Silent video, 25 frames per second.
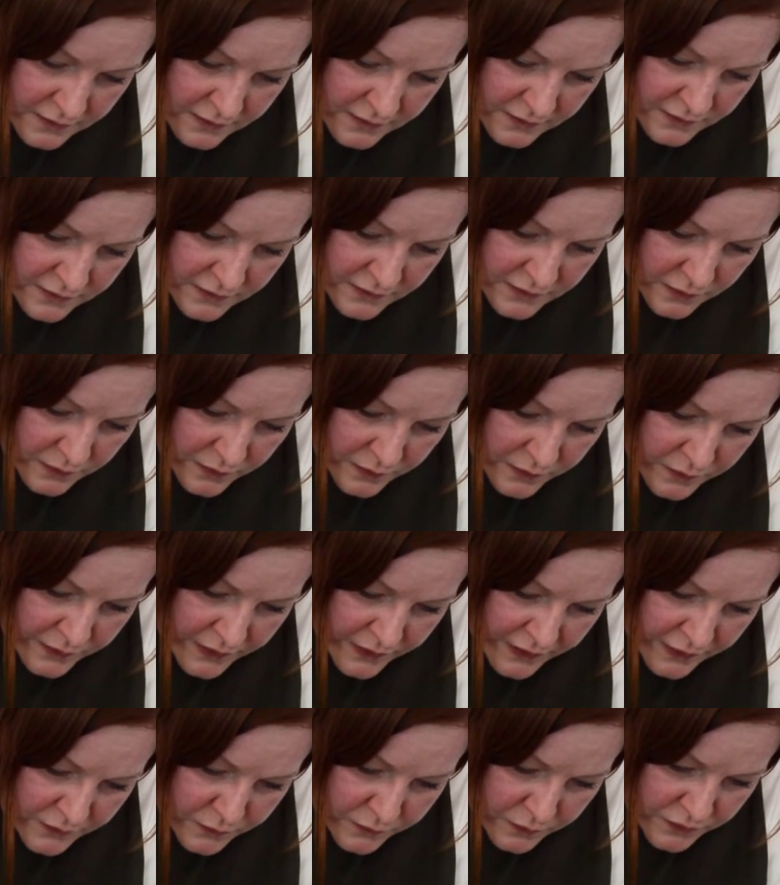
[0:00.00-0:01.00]
So
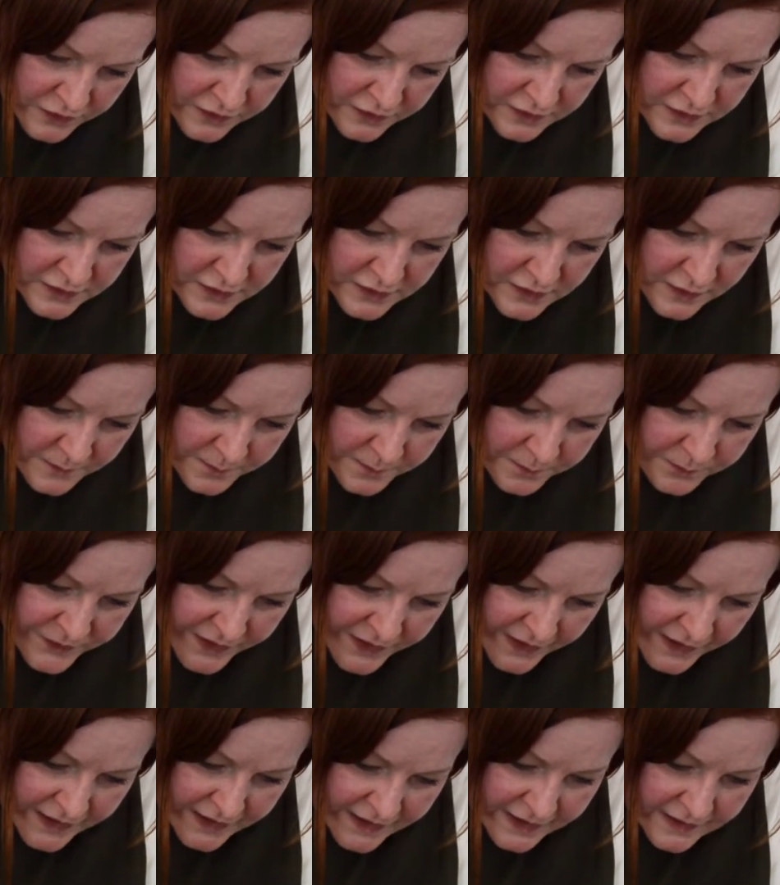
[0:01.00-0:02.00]
it would,
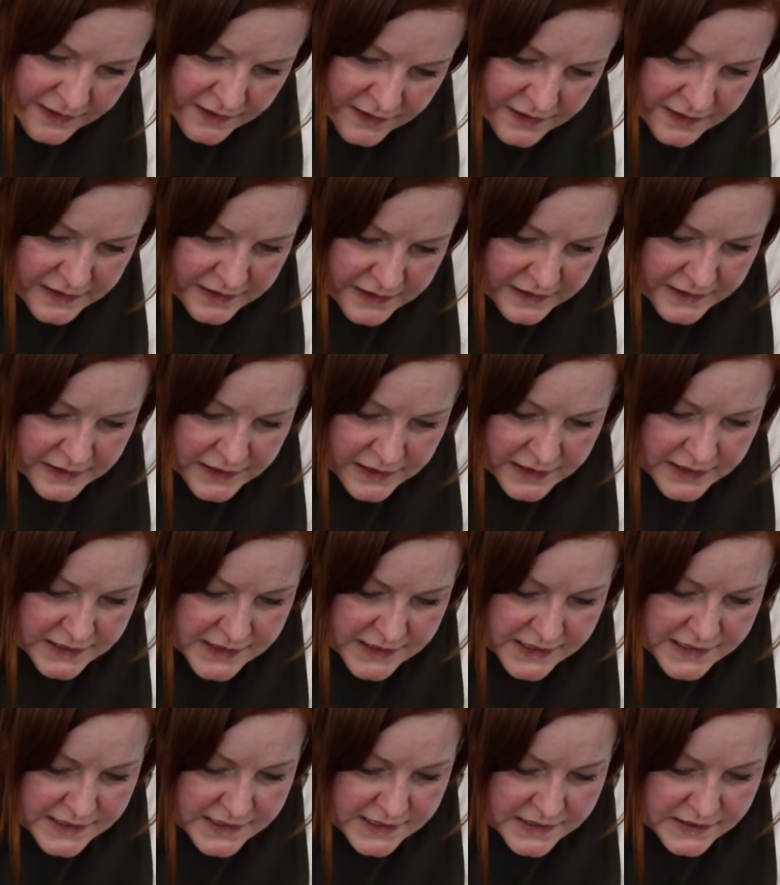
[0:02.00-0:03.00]
in the
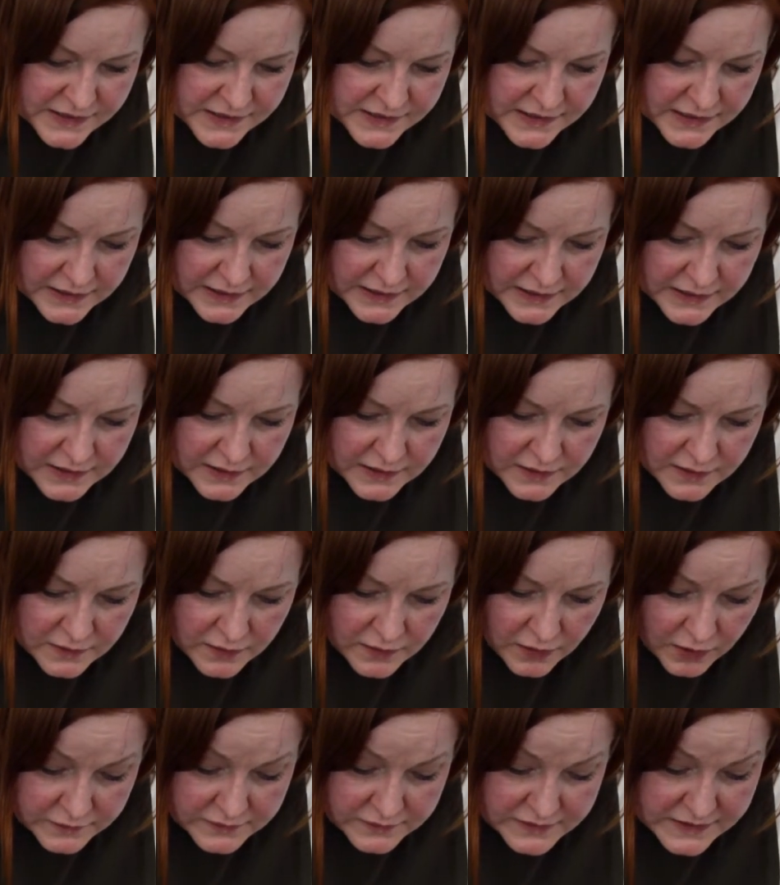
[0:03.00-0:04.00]
sea,
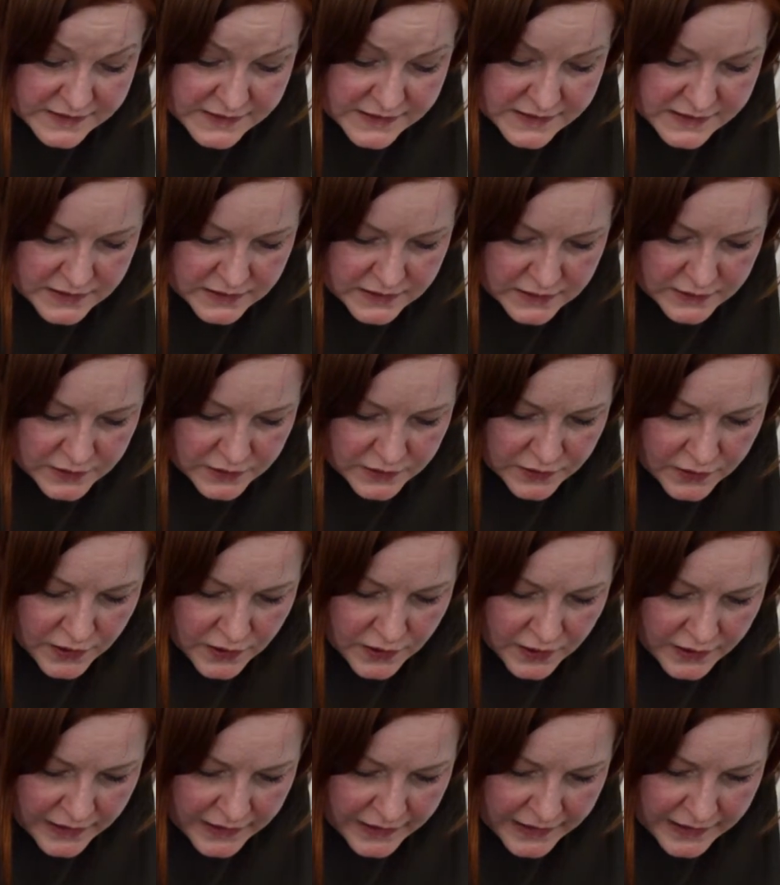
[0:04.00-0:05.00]
on the sea,
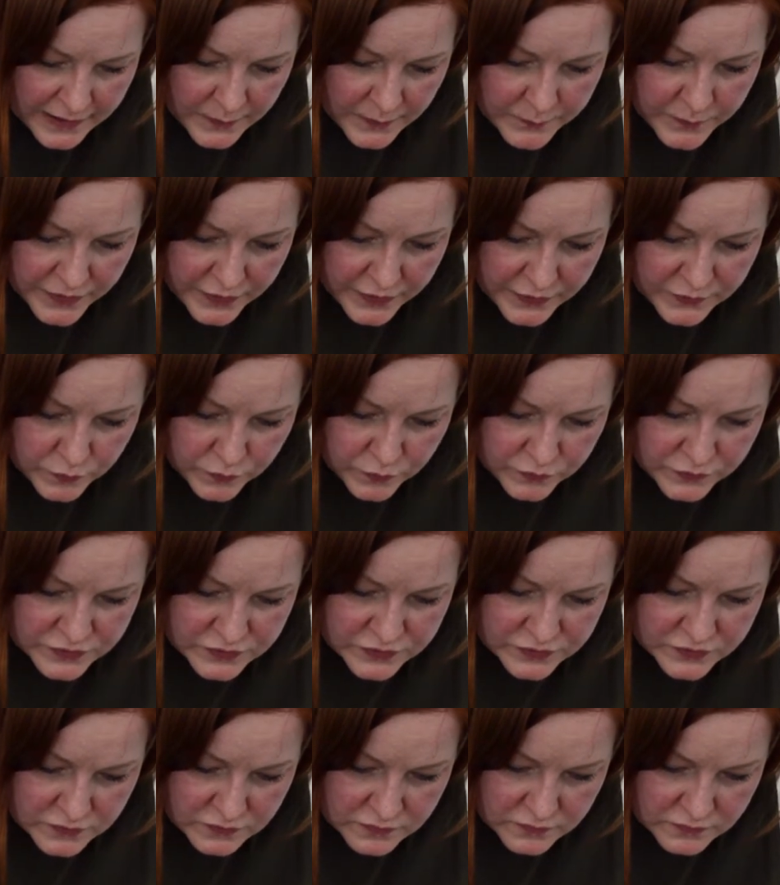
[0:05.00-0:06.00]
it would
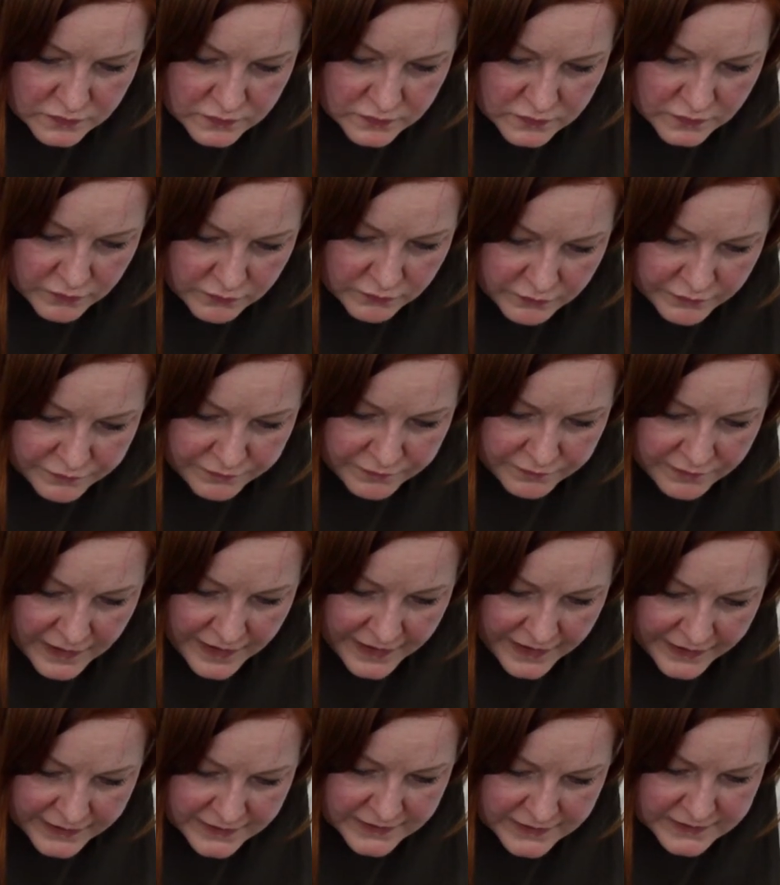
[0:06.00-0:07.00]

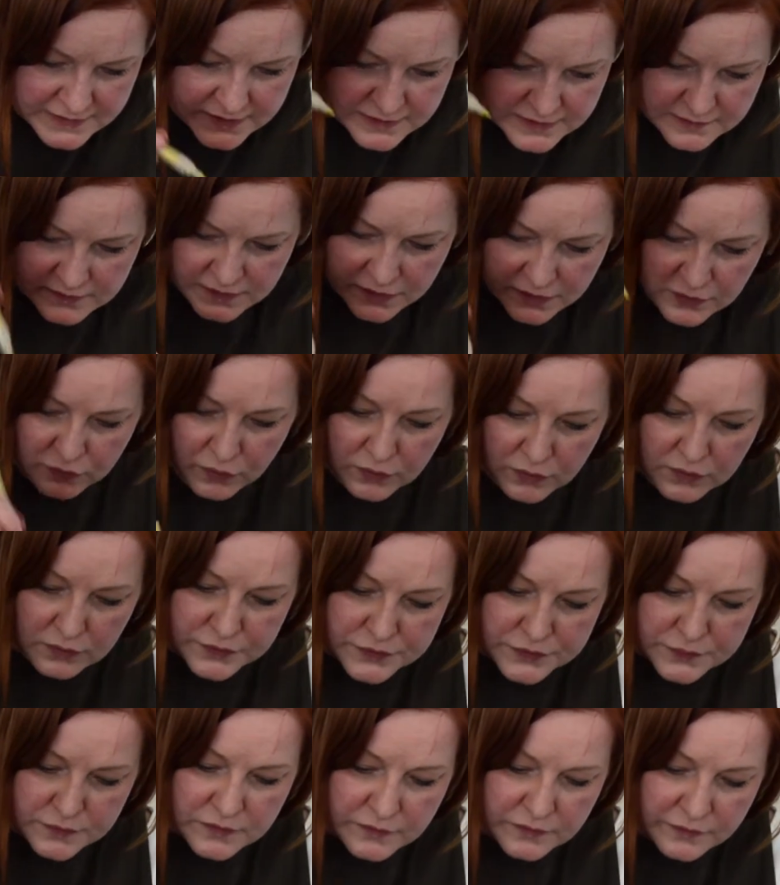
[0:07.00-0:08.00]
reflect, the
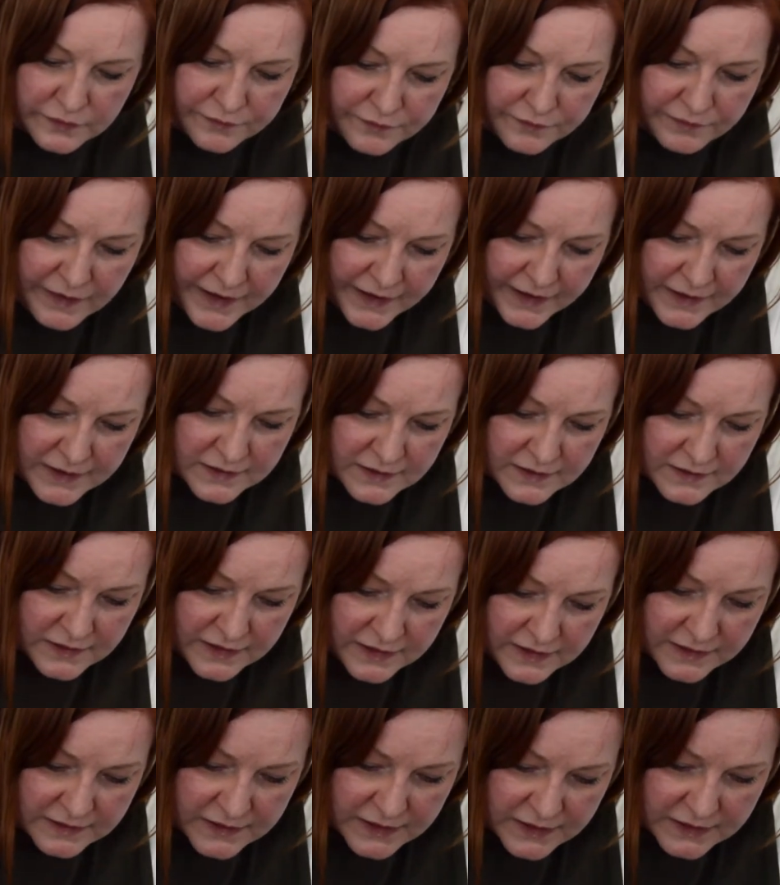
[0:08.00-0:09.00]
gold would reflect
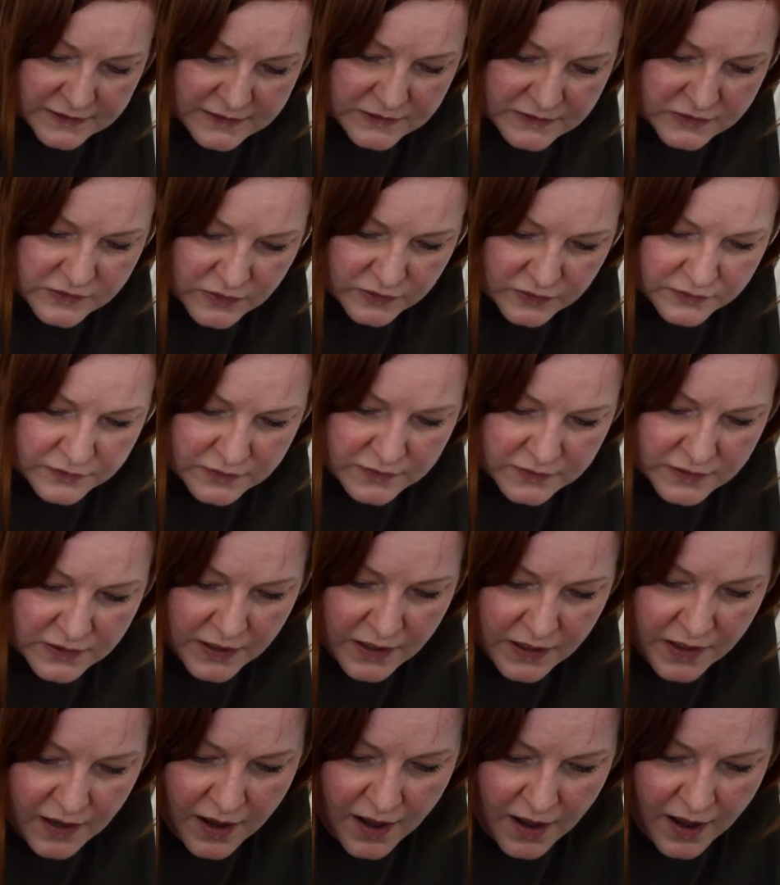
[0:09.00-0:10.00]
the sun
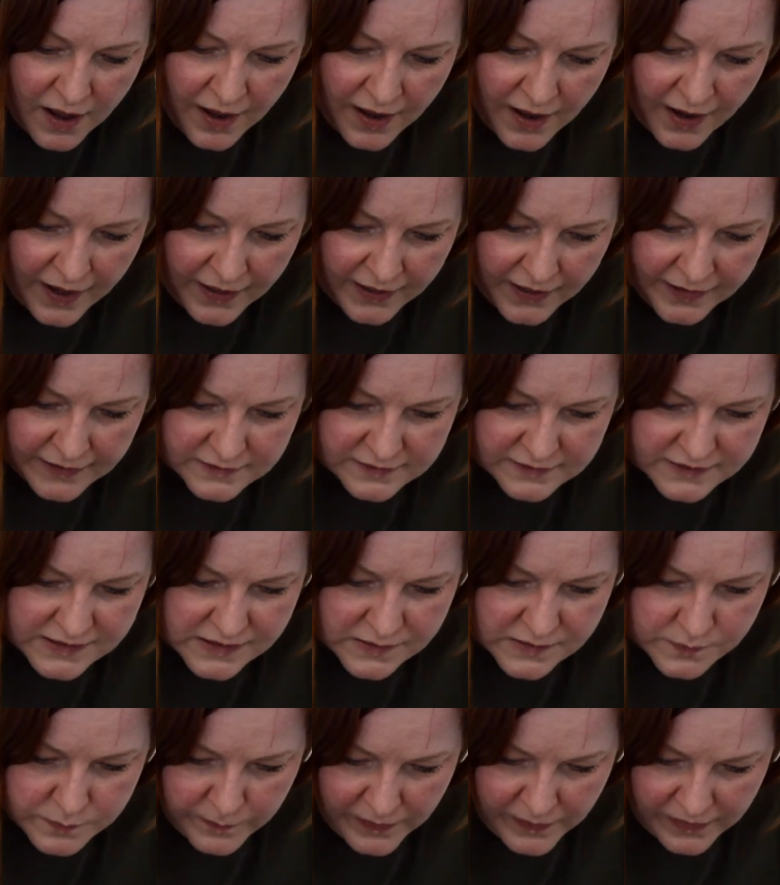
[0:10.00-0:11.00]
and
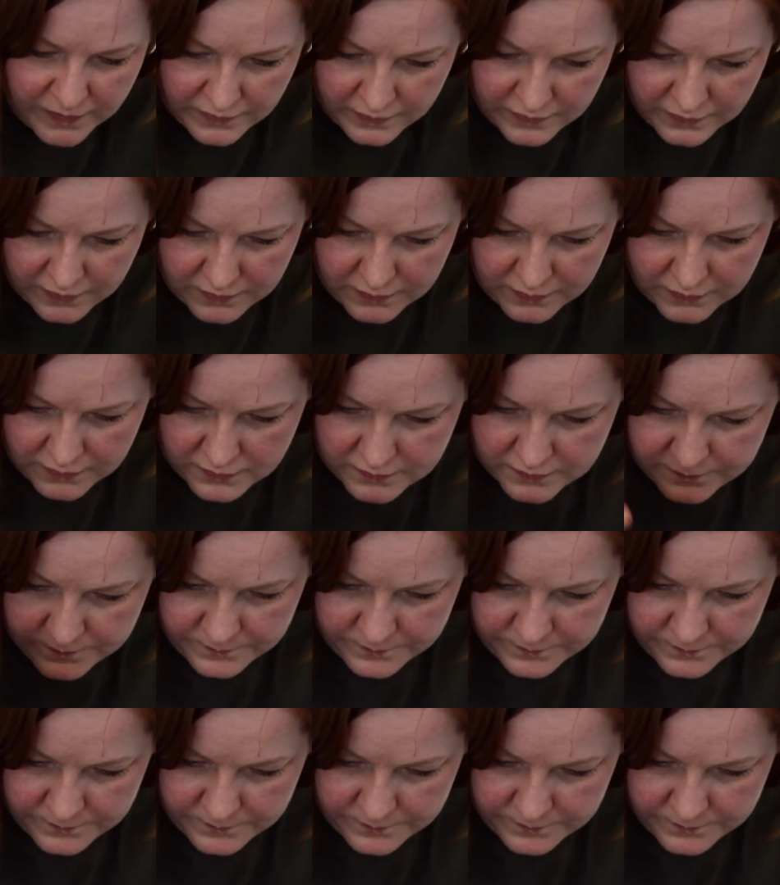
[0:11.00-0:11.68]
sparkle.